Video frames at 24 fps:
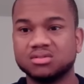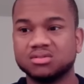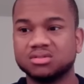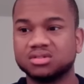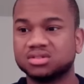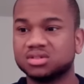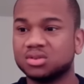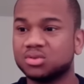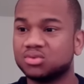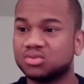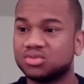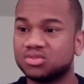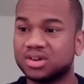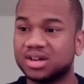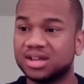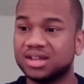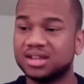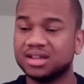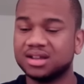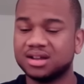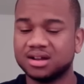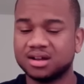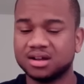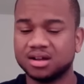So great.
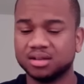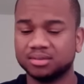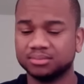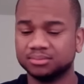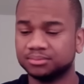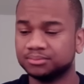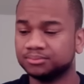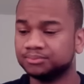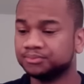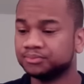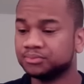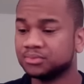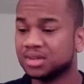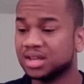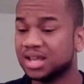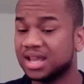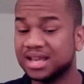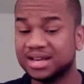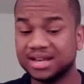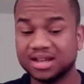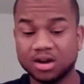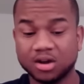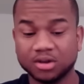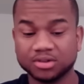And
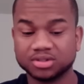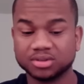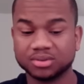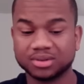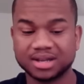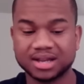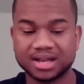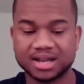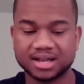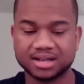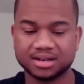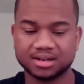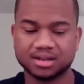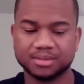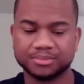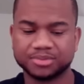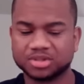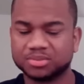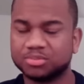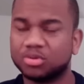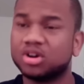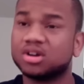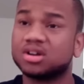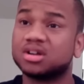they also got
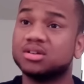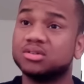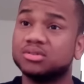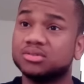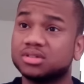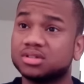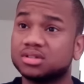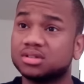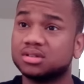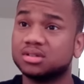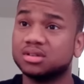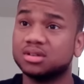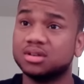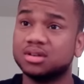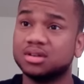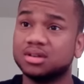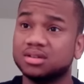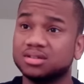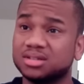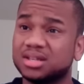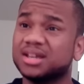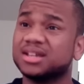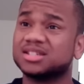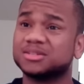Smart Coach.
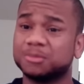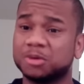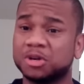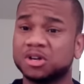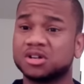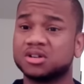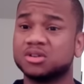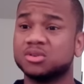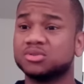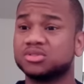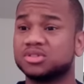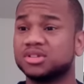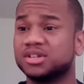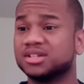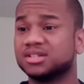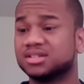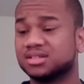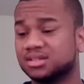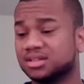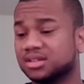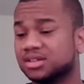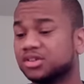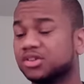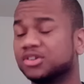Yeah, Smart Coach. So
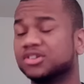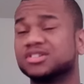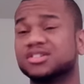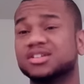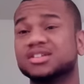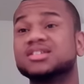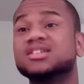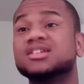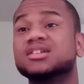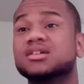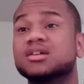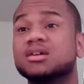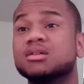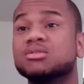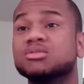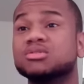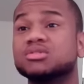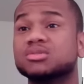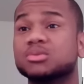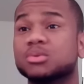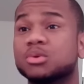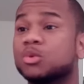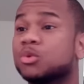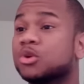your assistant coach
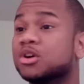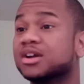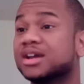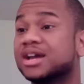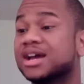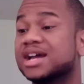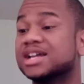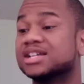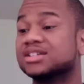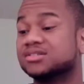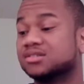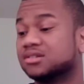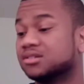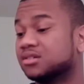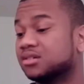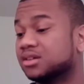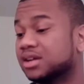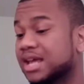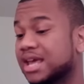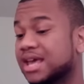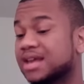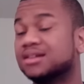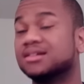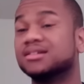will work as your
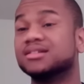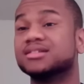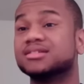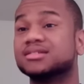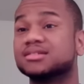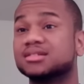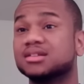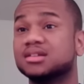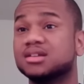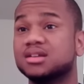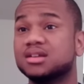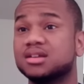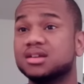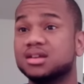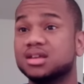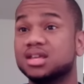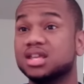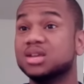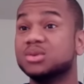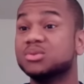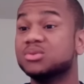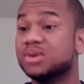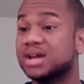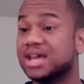analyst. He
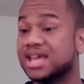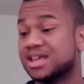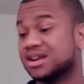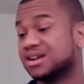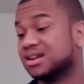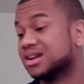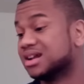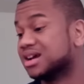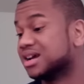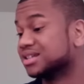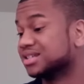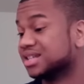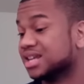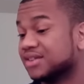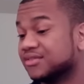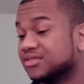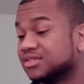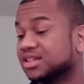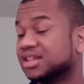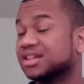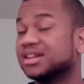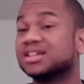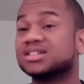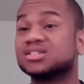will analyze
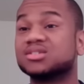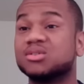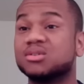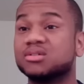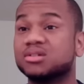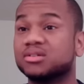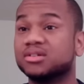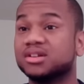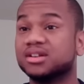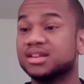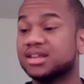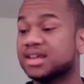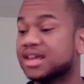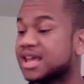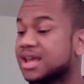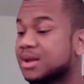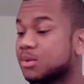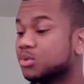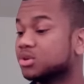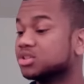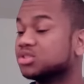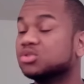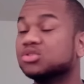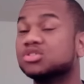everything that's going on in the game,
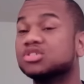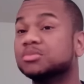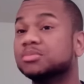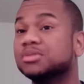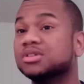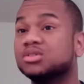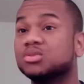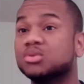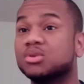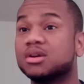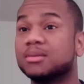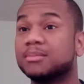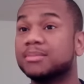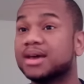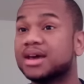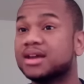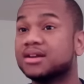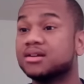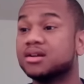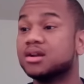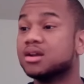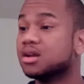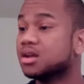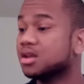what you should be doing
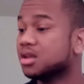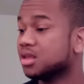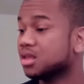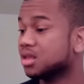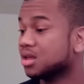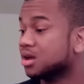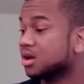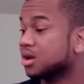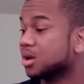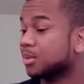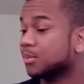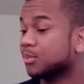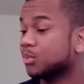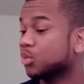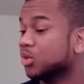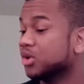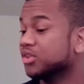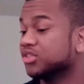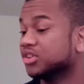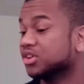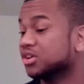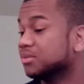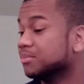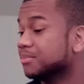better, what
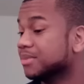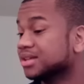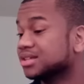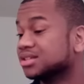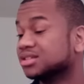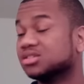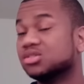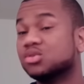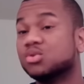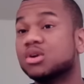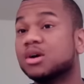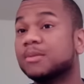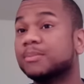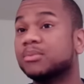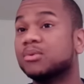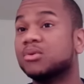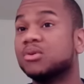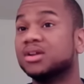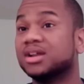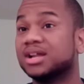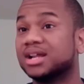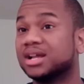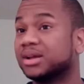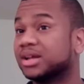they're messing you up on,
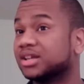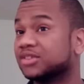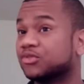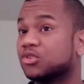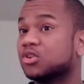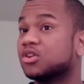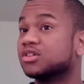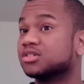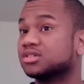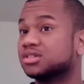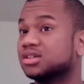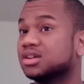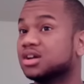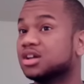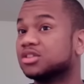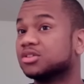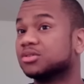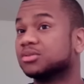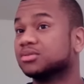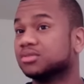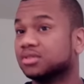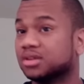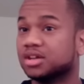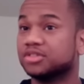like, as far as the
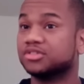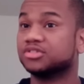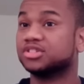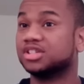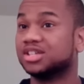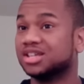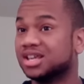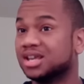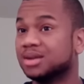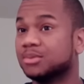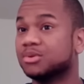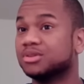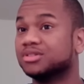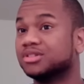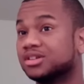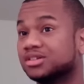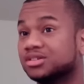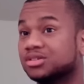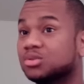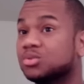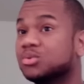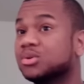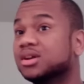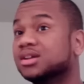other team, what they're
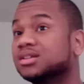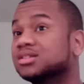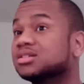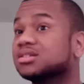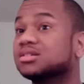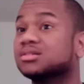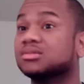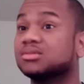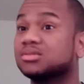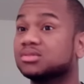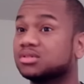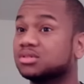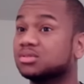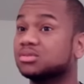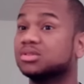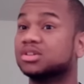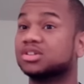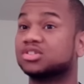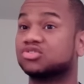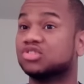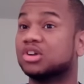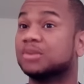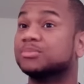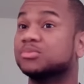doing to
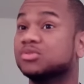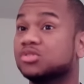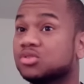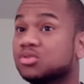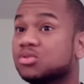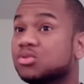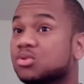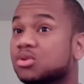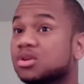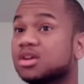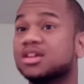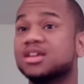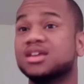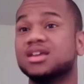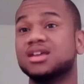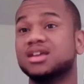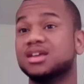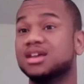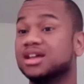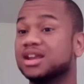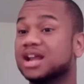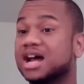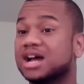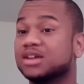disrupt you,
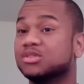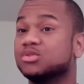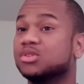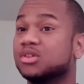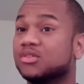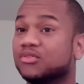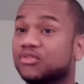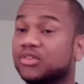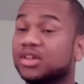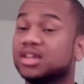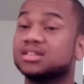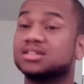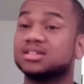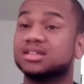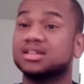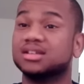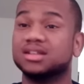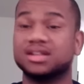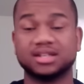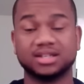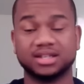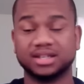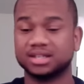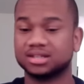and how you can fix it.
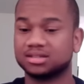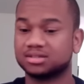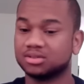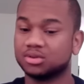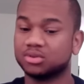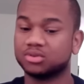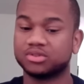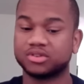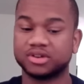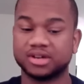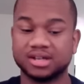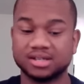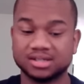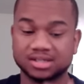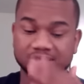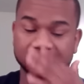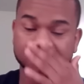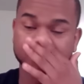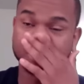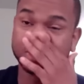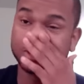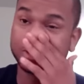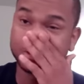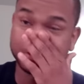It's so crazy.
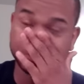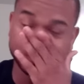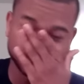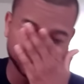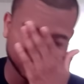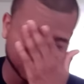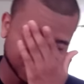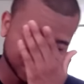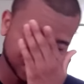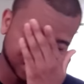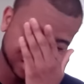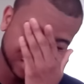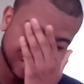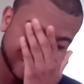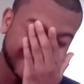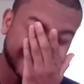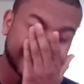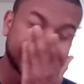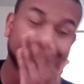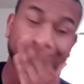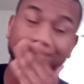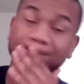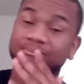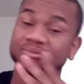Smart Coach is
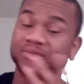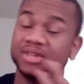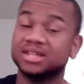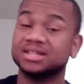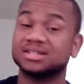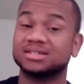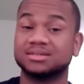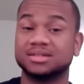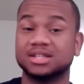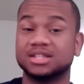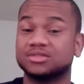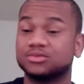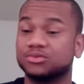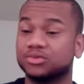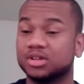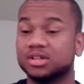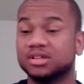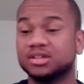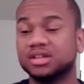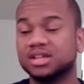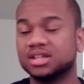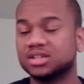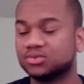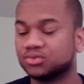
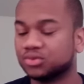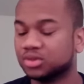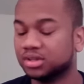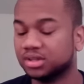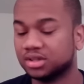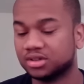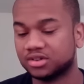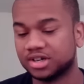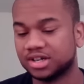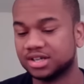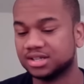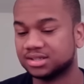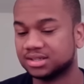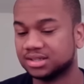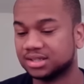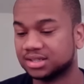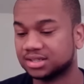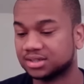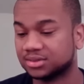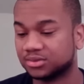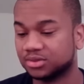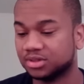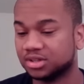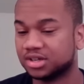really crazy. It's a
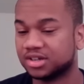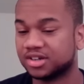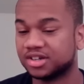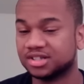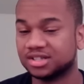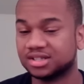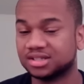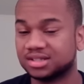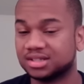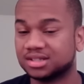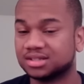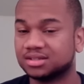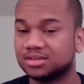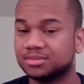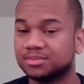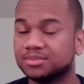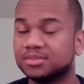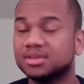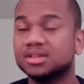really crazy system.